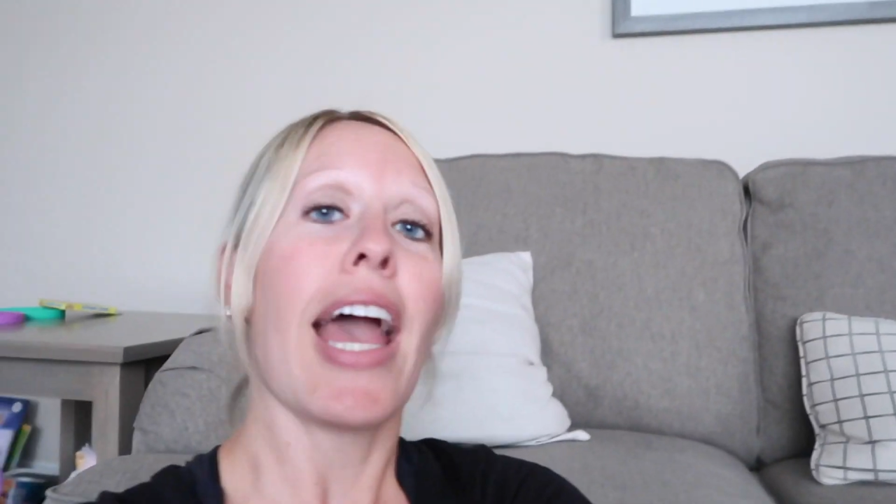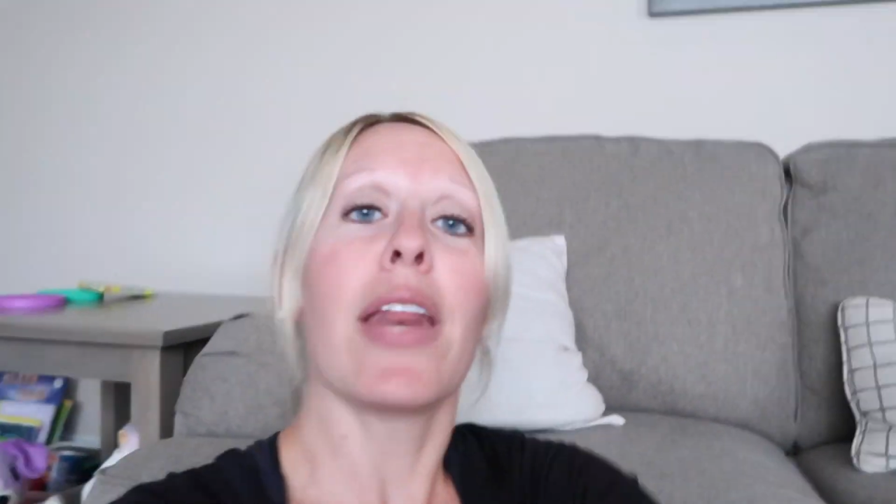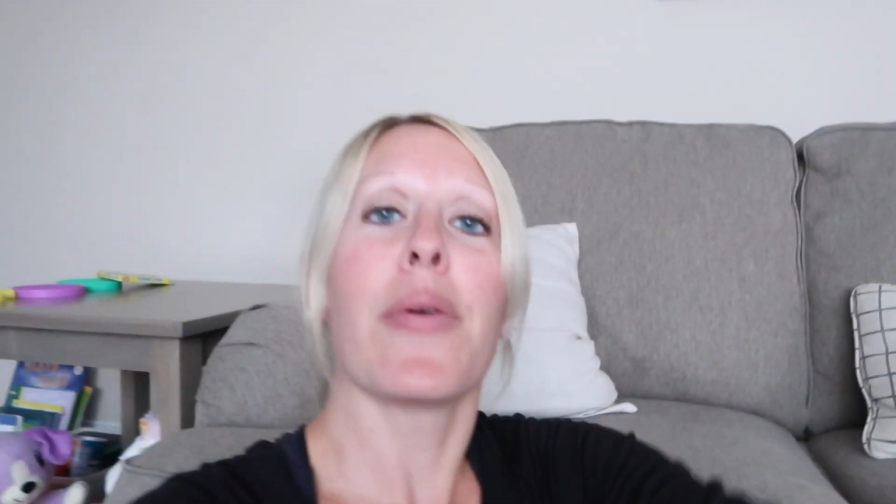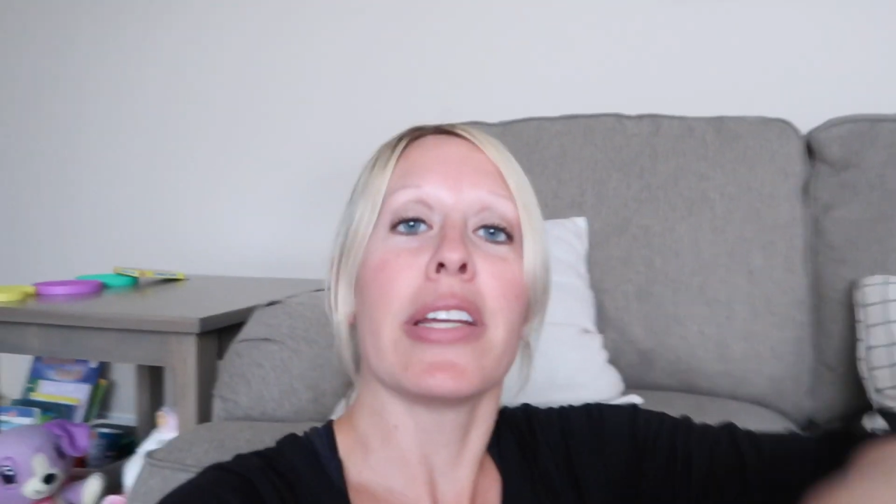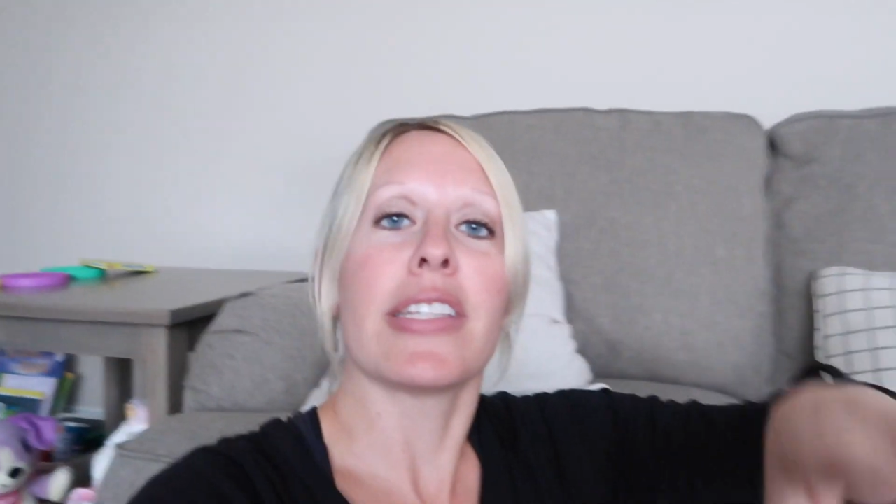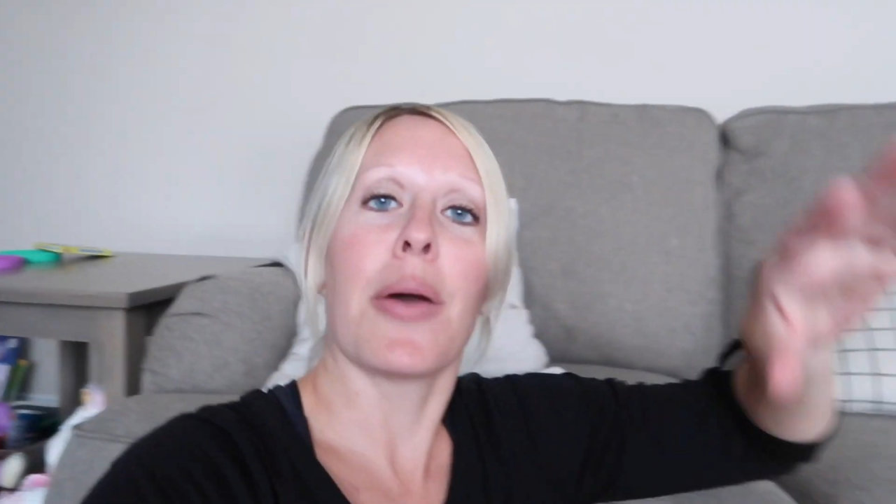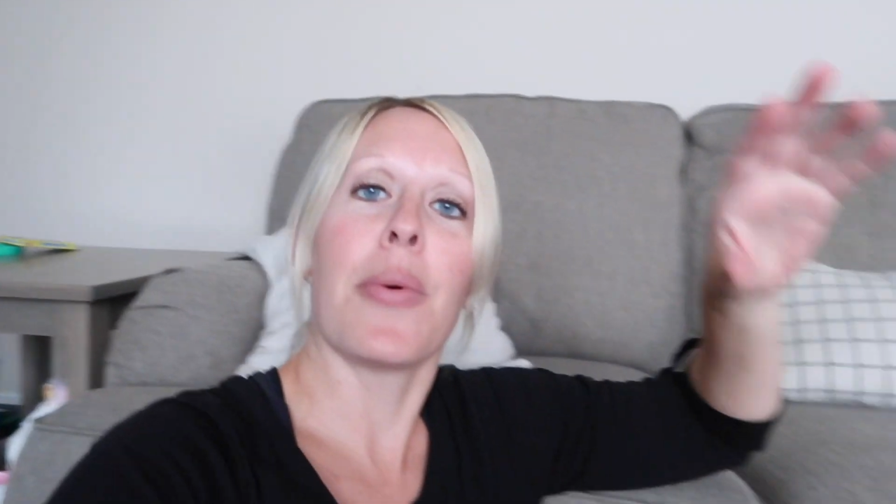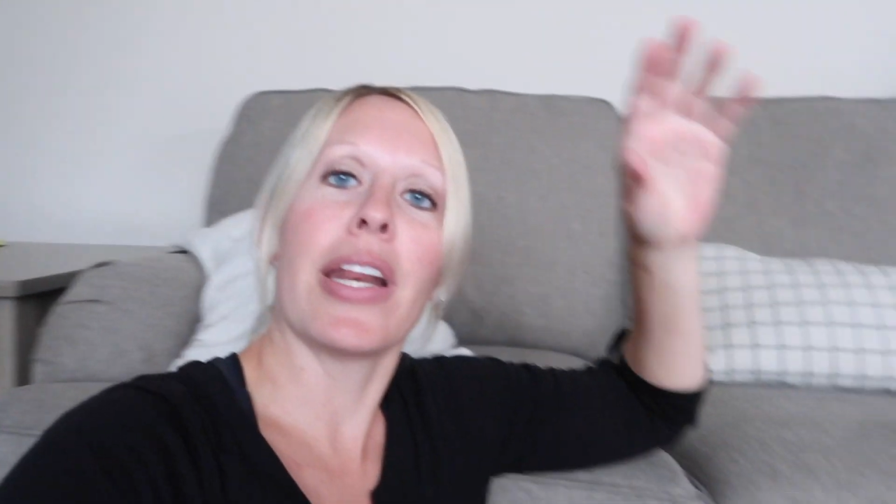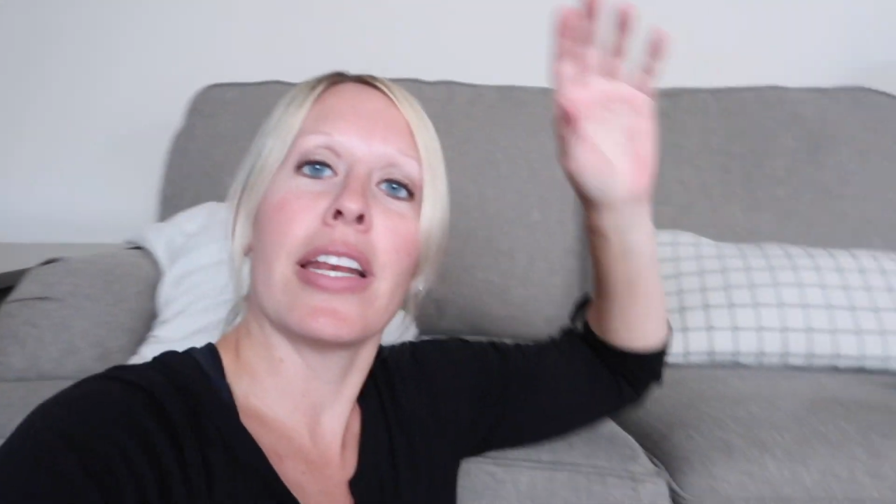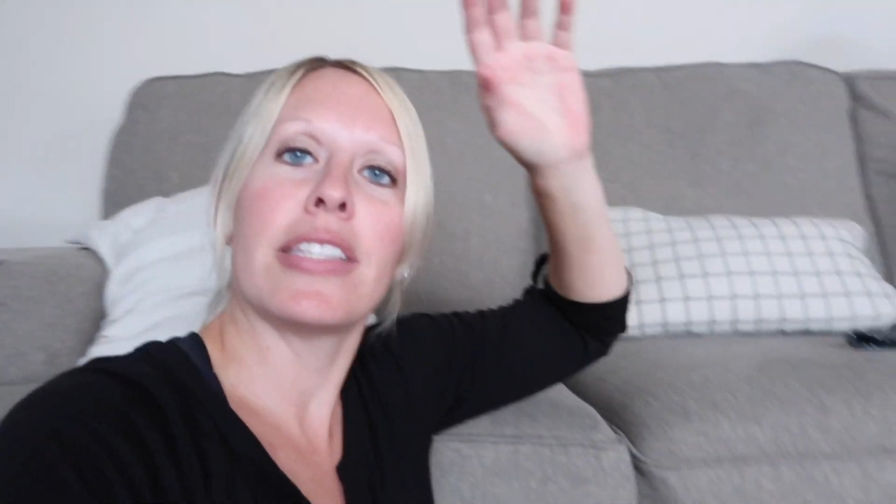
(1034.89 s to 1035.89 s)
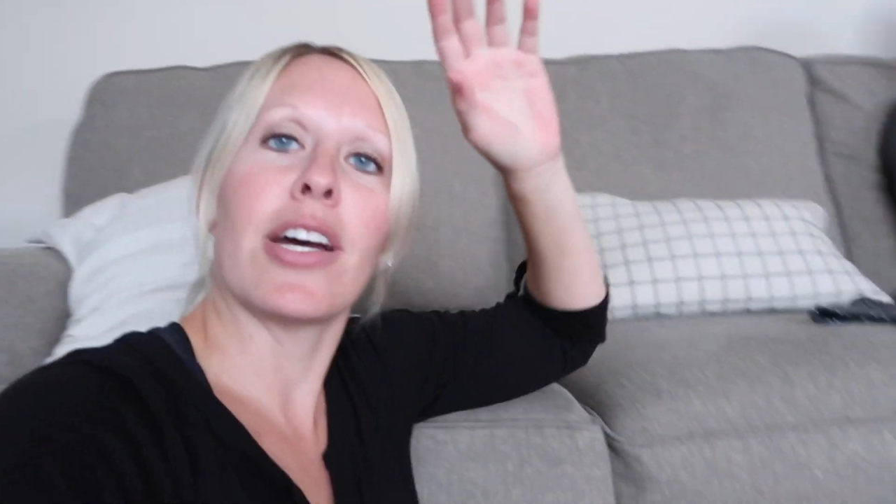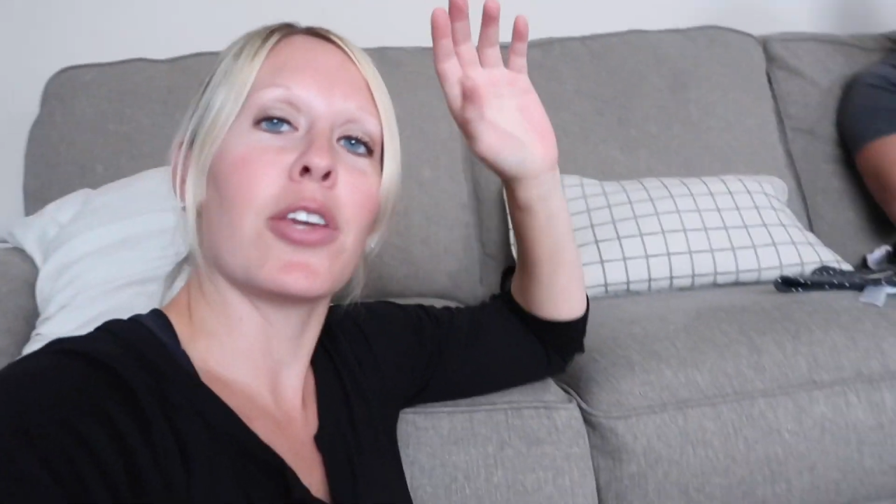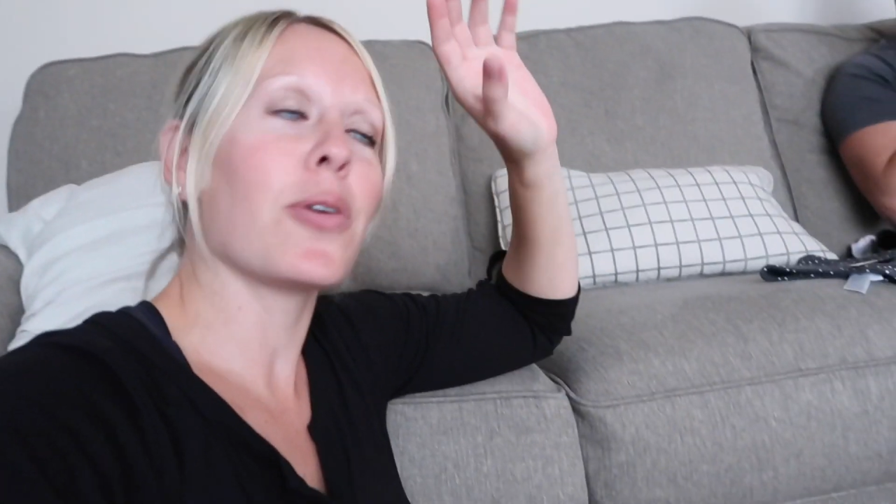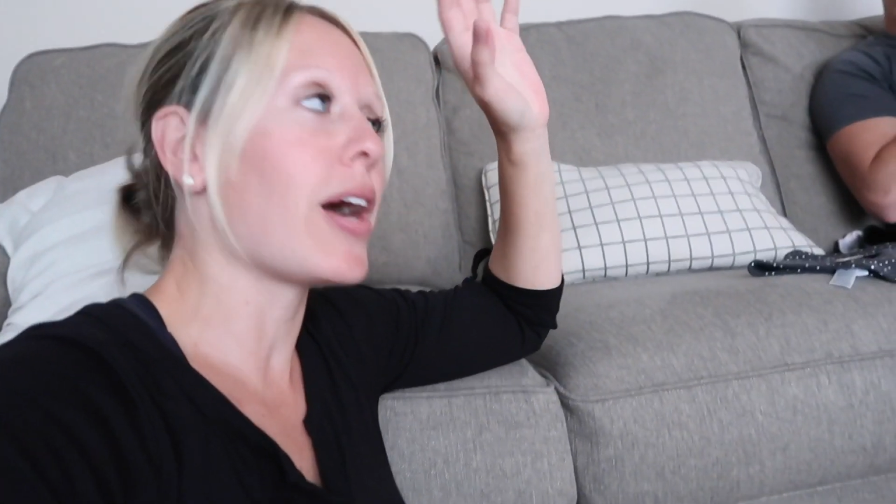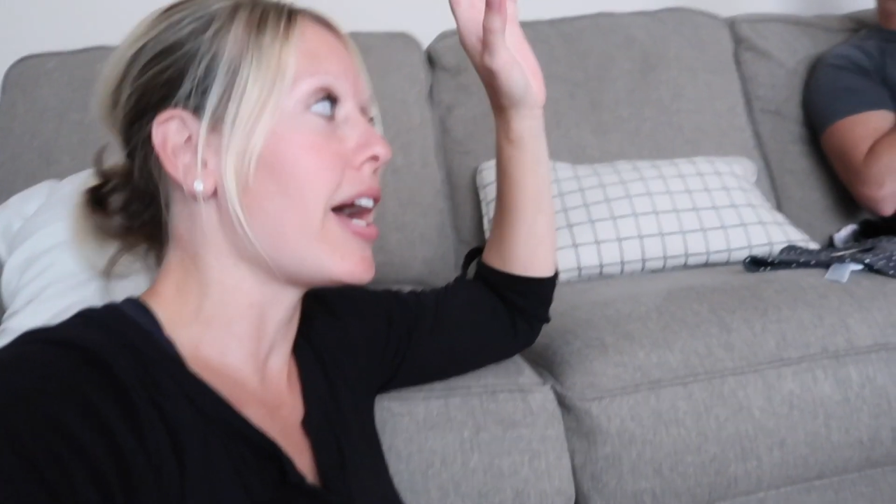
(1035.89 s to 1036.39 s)
Anyways, I wanted to tell
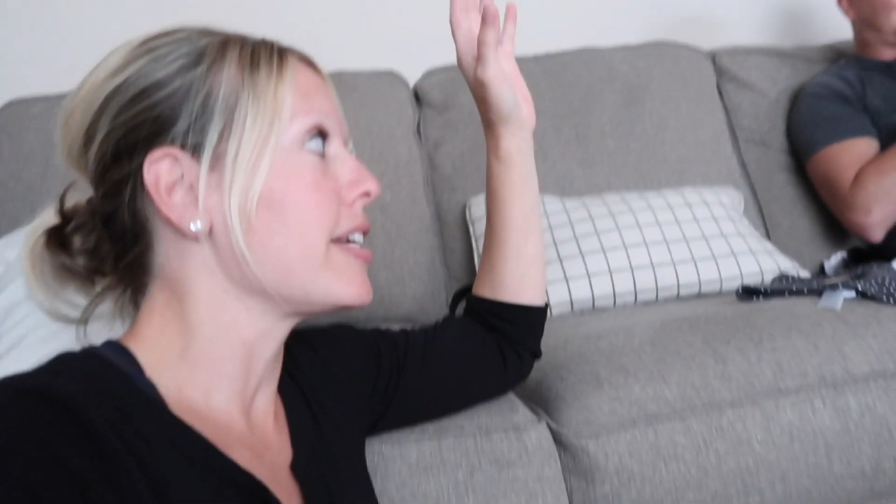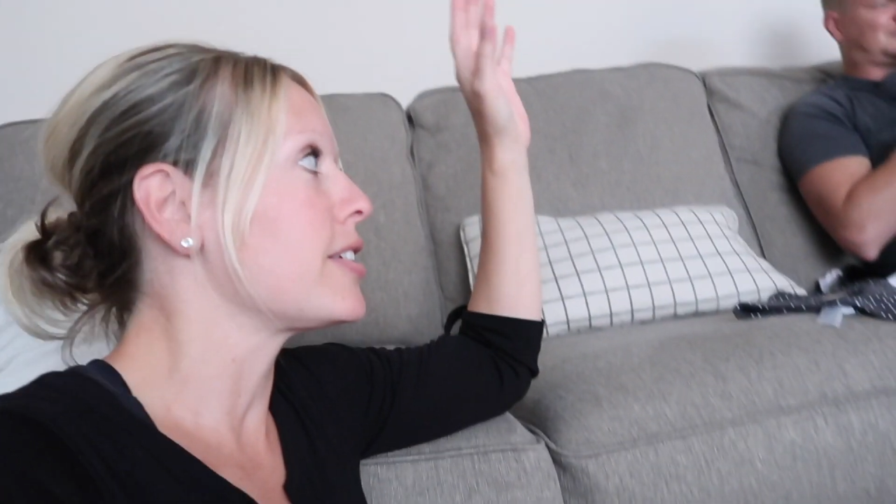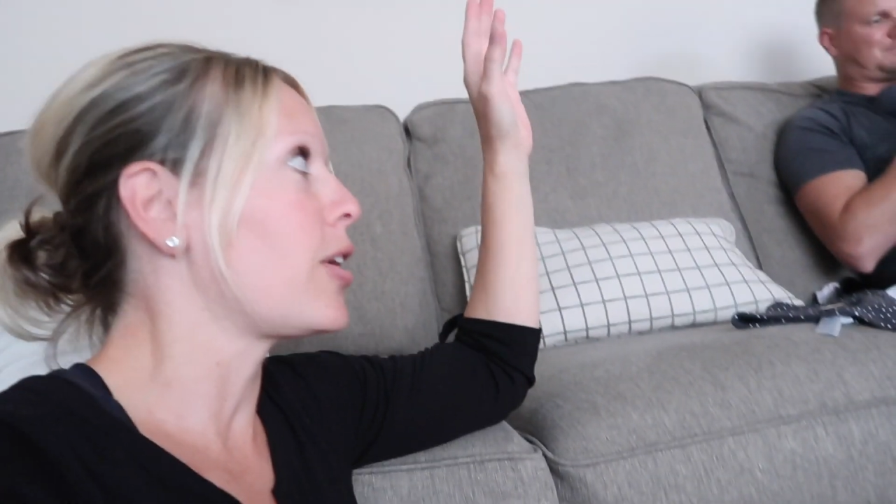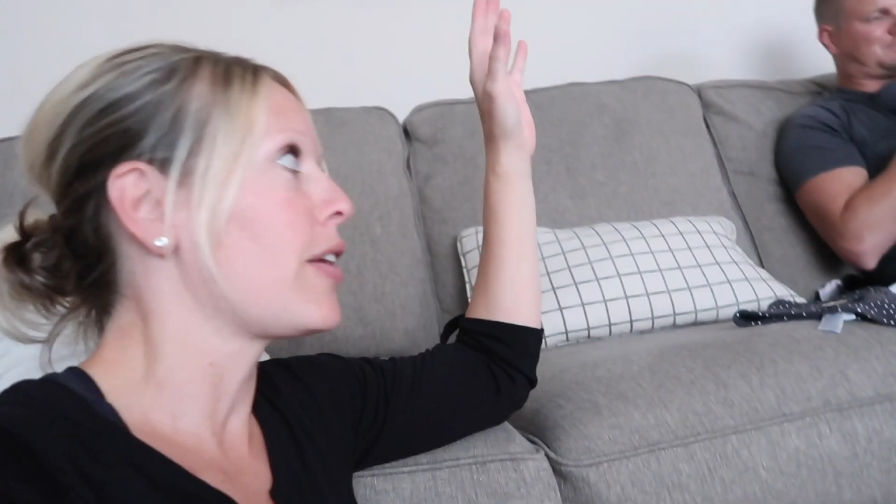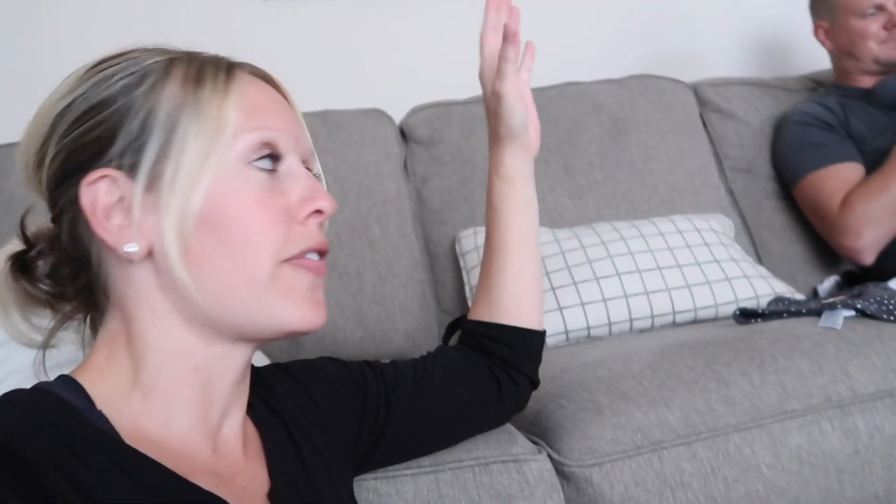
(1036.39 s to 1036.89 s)
you guys, or I